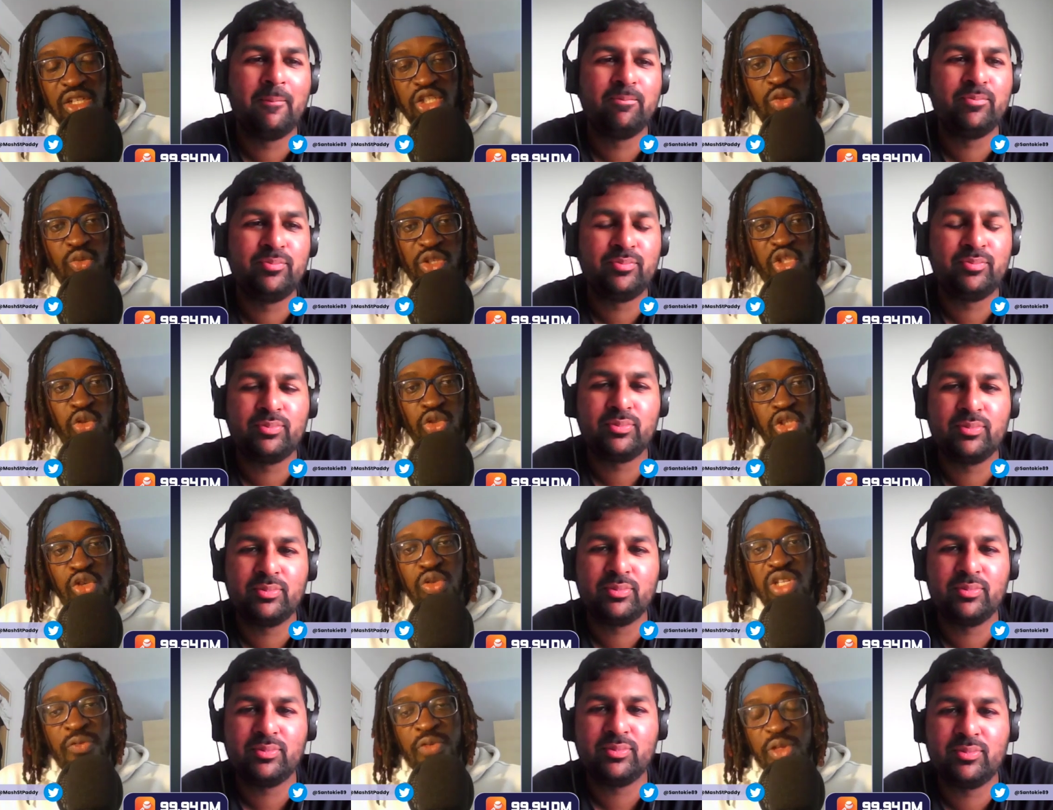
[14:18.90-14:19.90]
Speaker 1: two, we saw
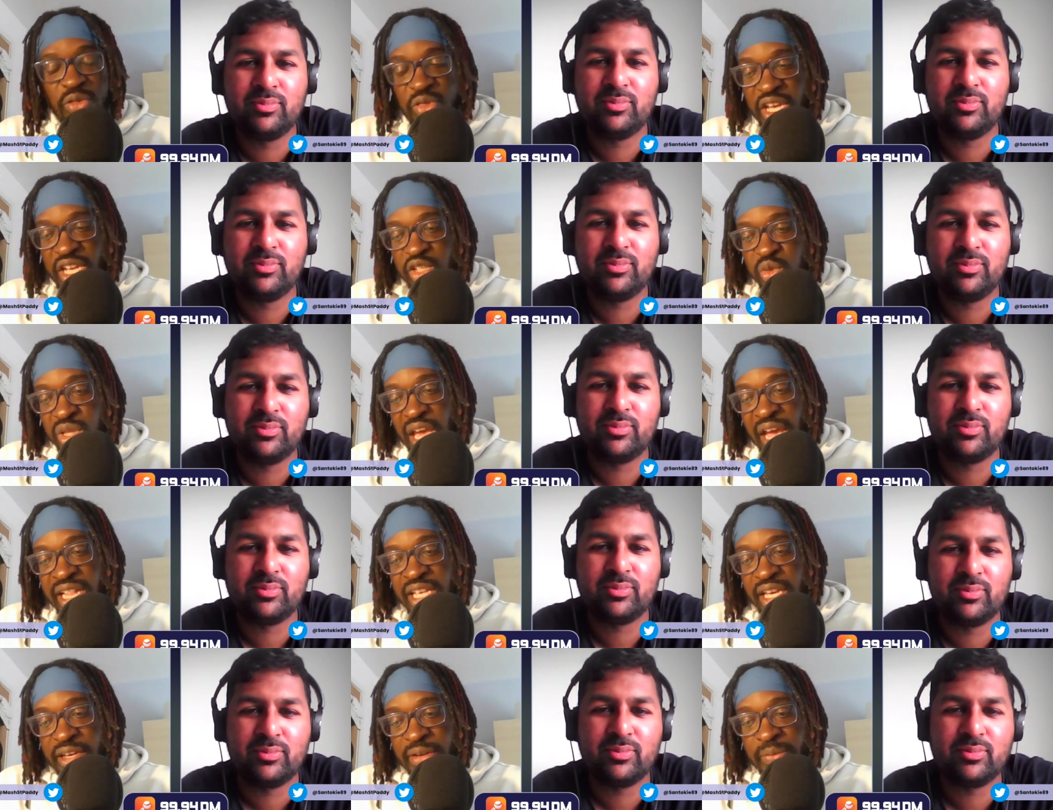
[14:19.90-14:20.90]
two different things with
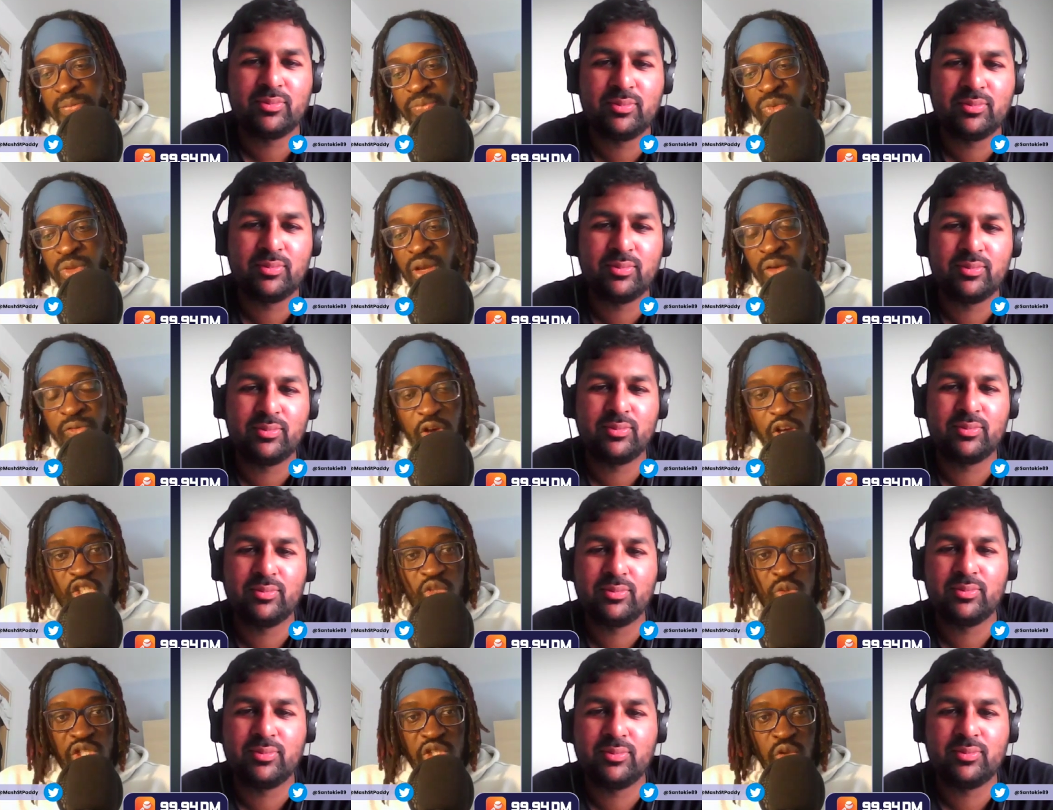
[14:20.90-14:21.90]
Yannic.
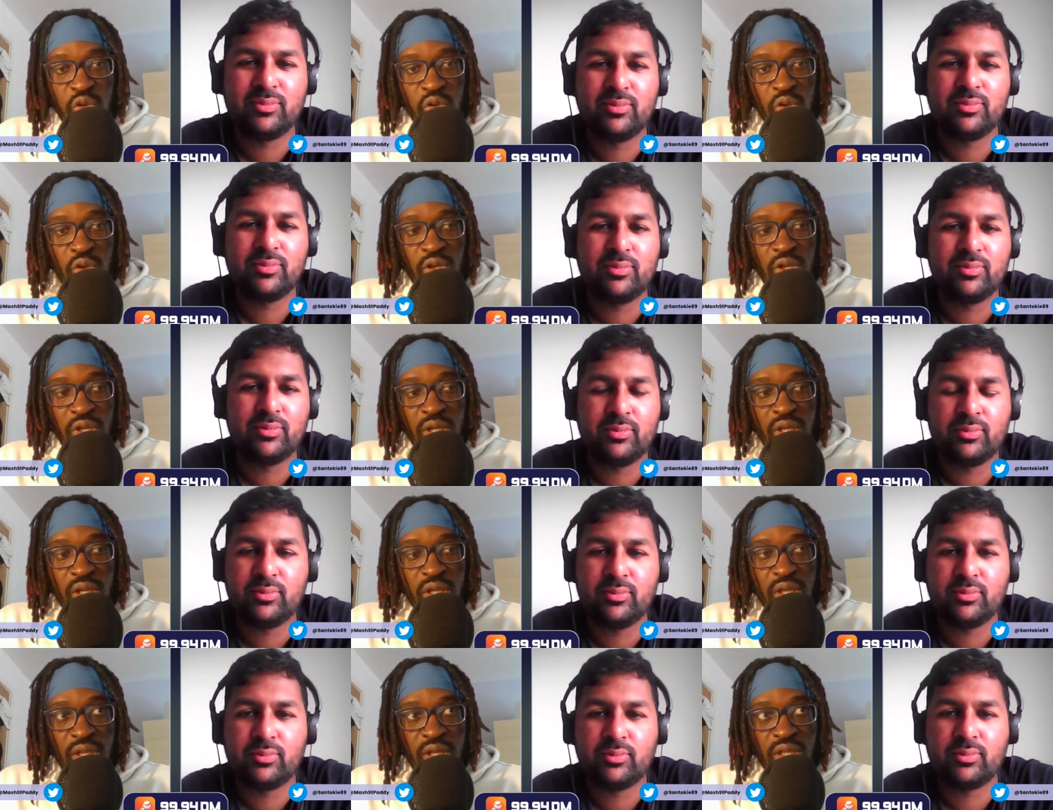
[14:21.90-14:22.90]
First, we saw
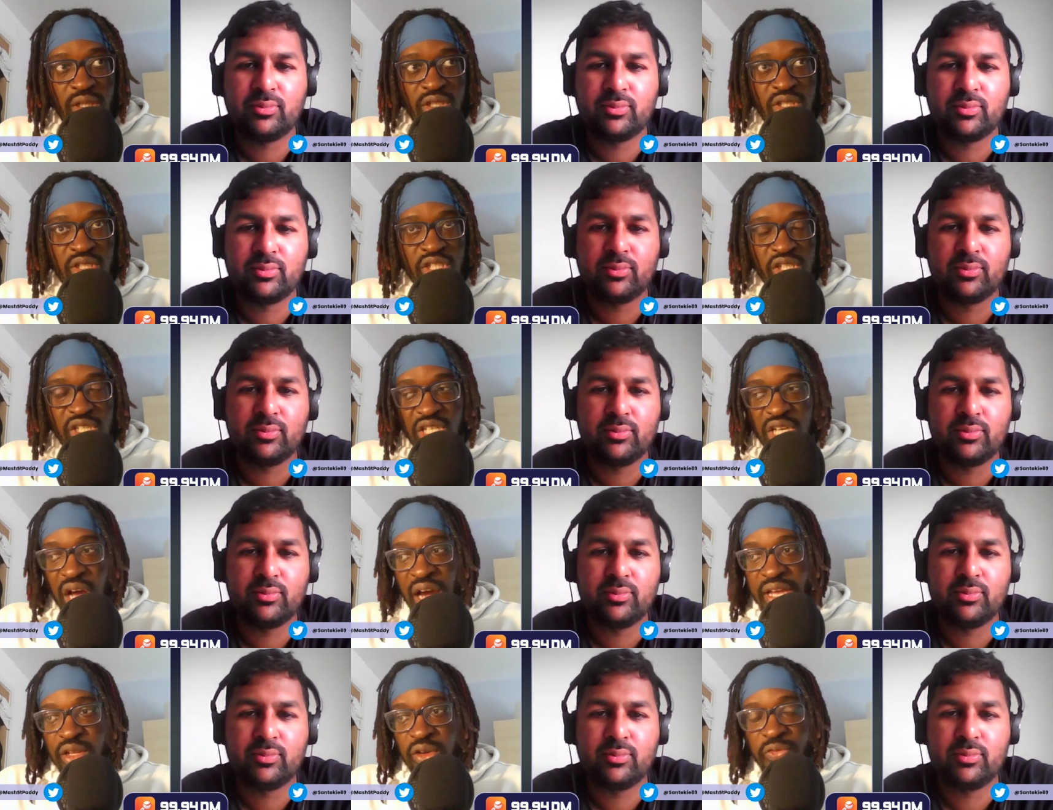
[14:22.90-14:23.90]
just the
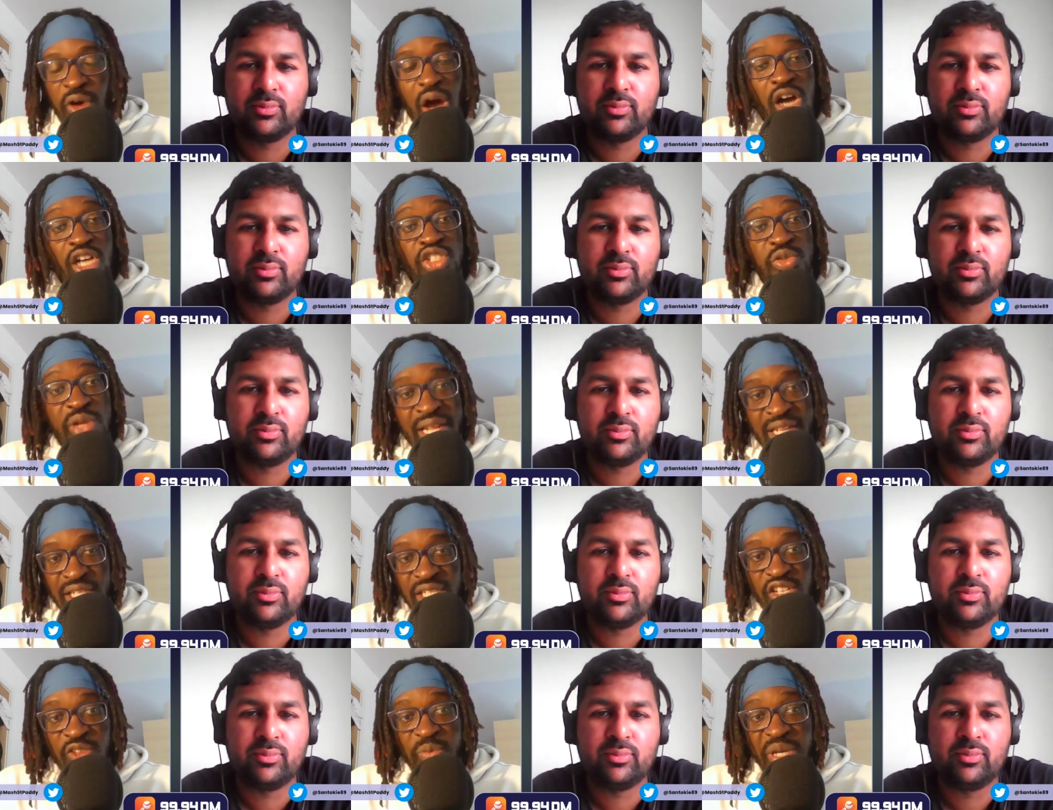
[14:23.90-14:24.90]
kind of harsh
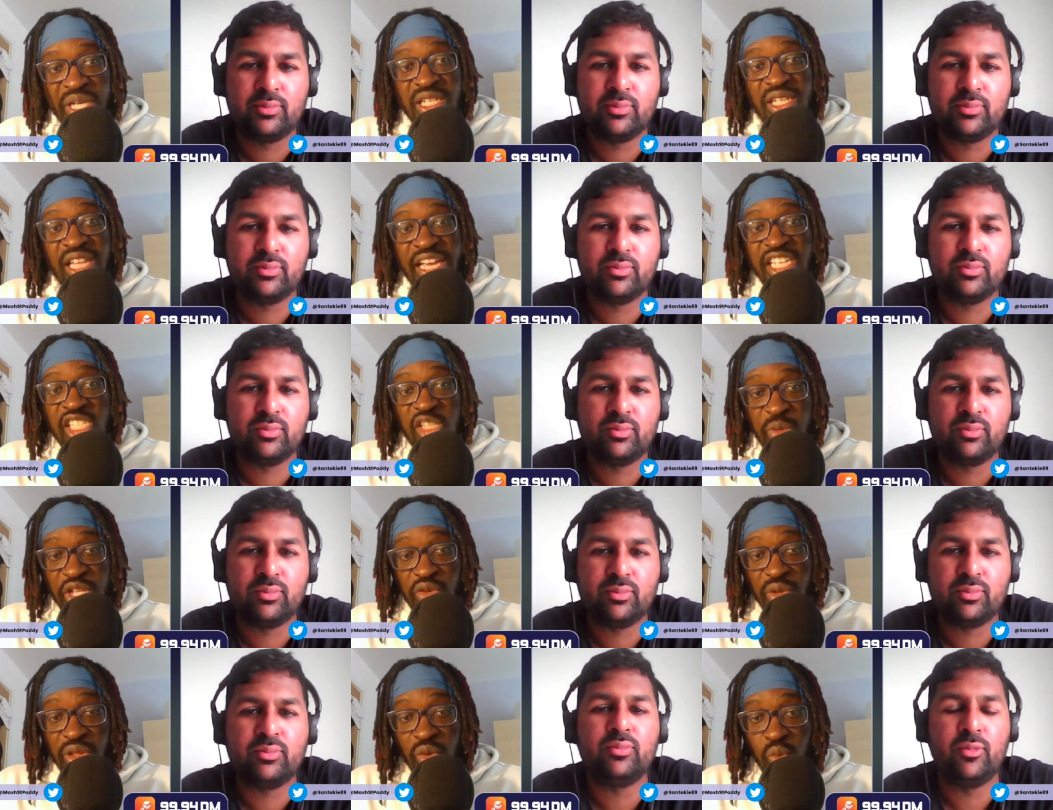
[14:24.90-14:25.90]
reality of being a leg
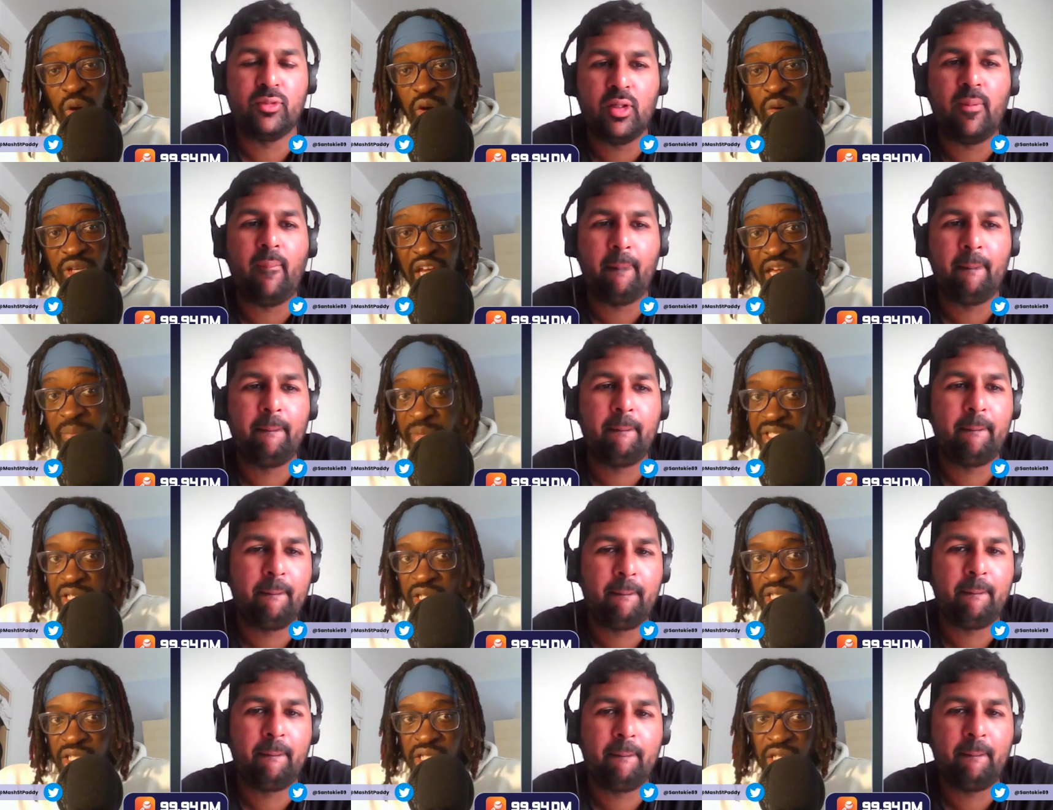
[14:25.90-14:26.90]
spinner in the world game. It's
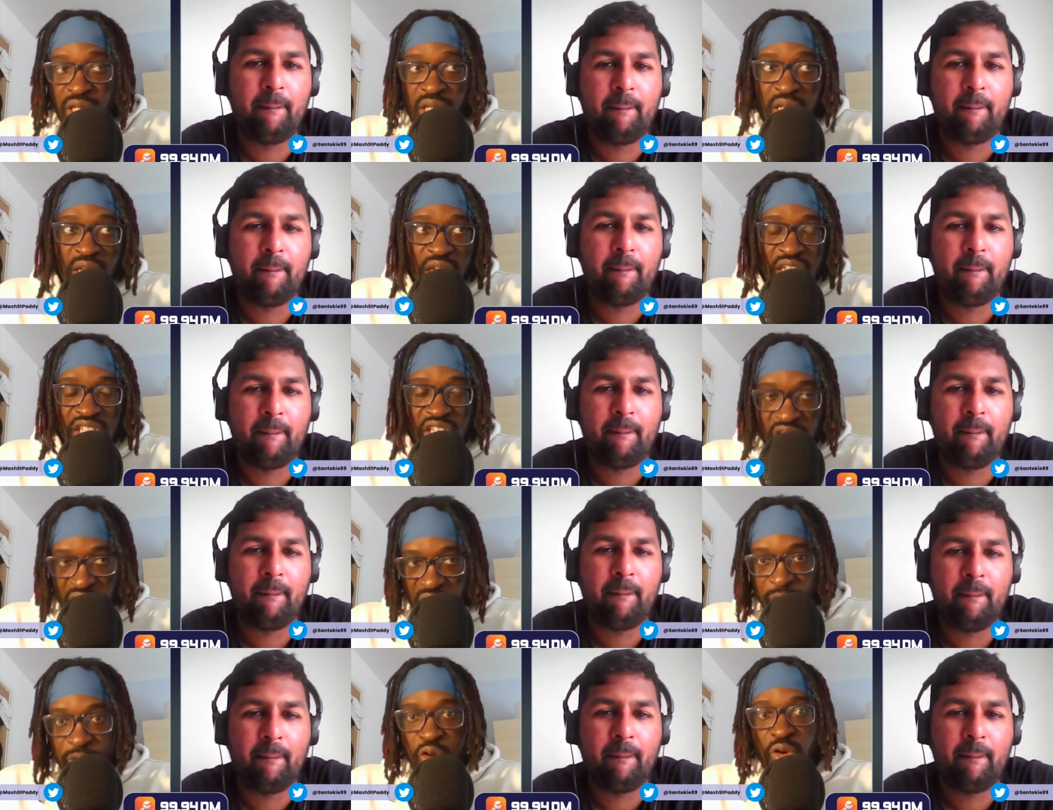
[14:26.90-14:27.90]
a, it's a, it's a
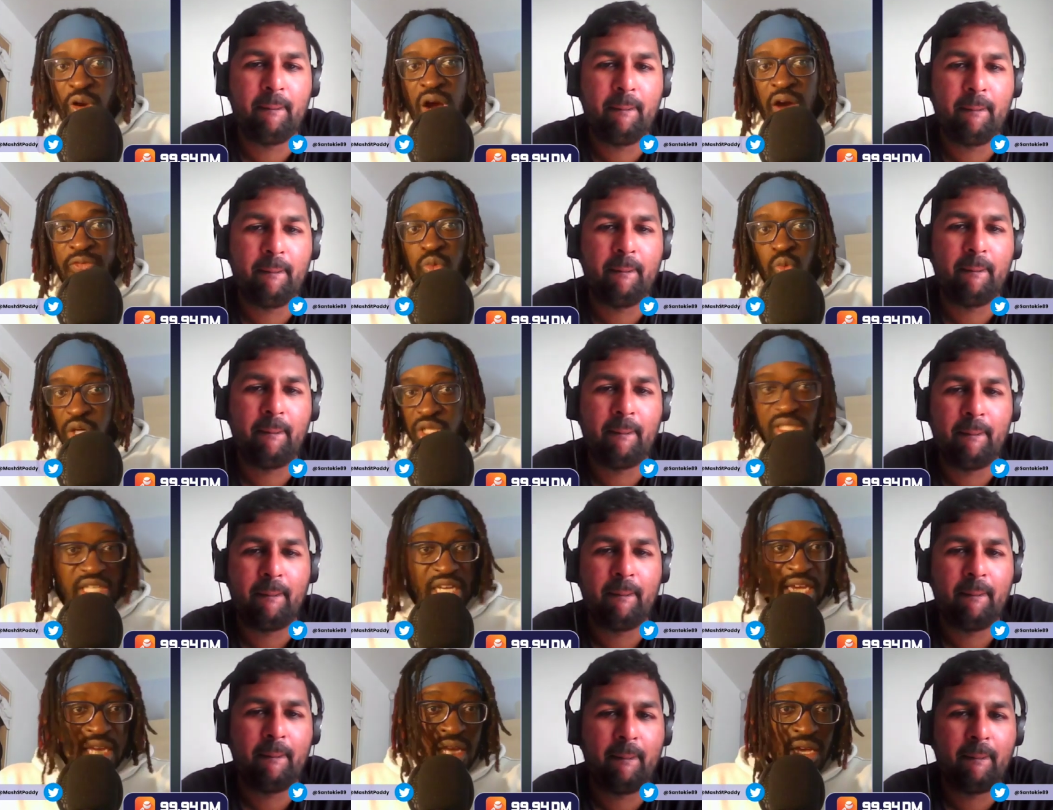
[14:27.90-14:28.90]
tough craft. One
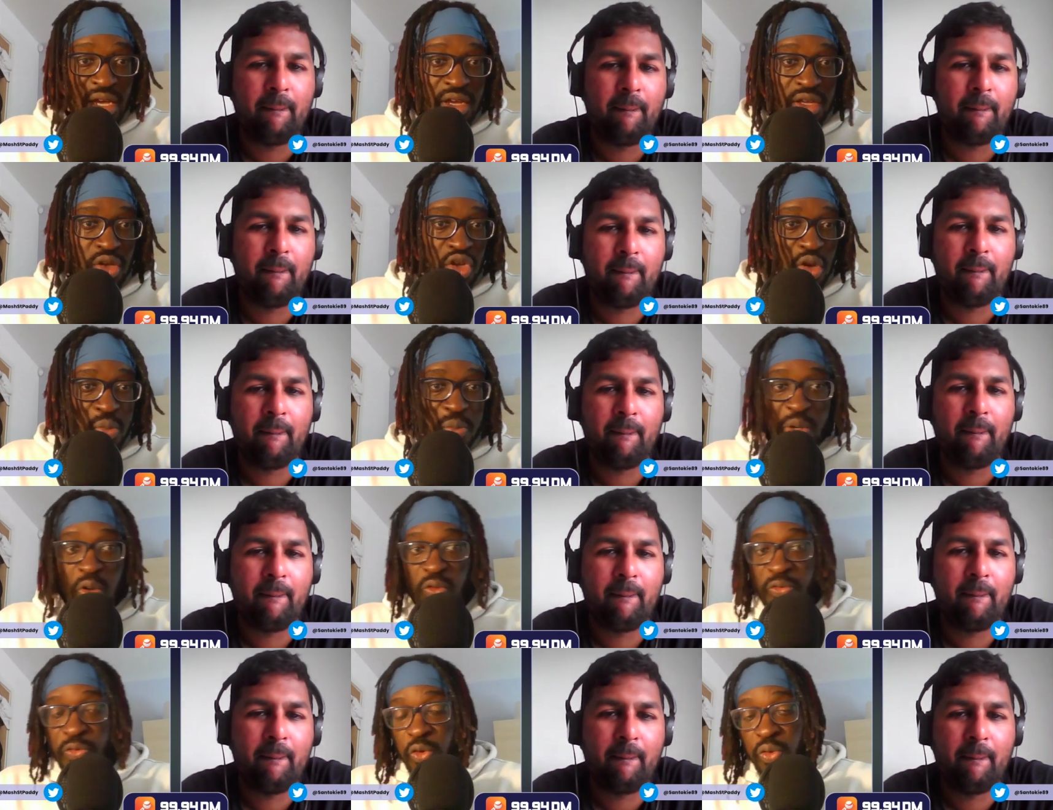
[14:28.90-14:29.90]
day you can
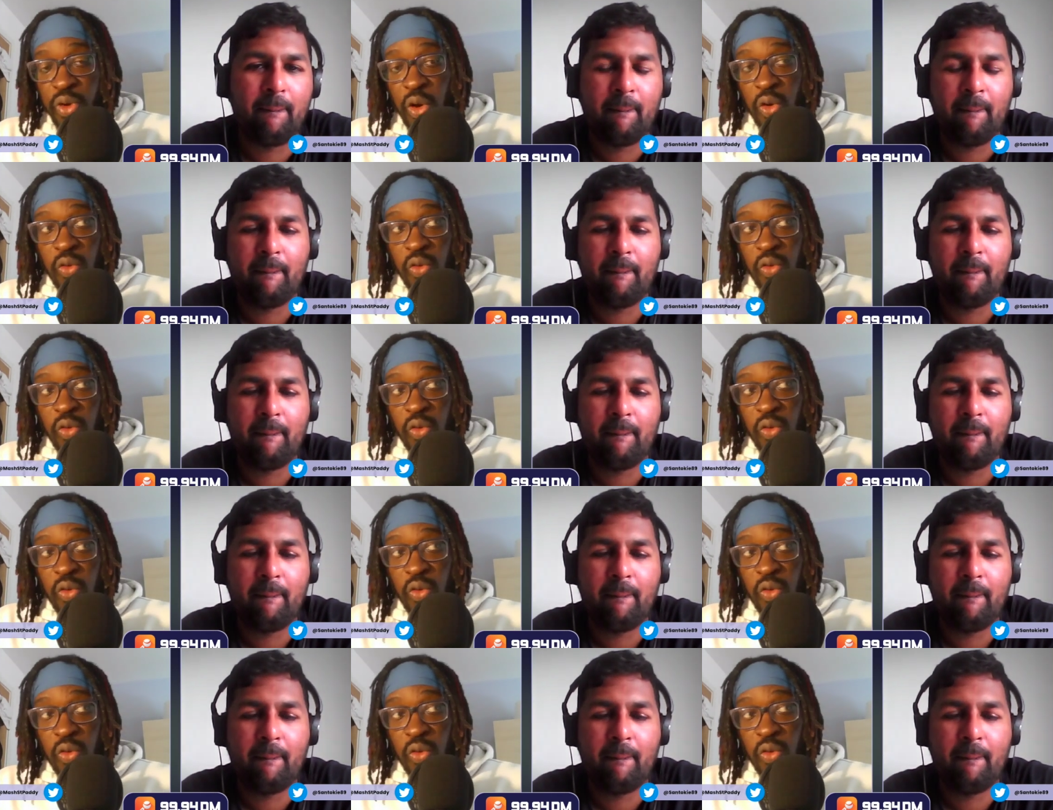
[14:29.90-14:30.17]
bowl four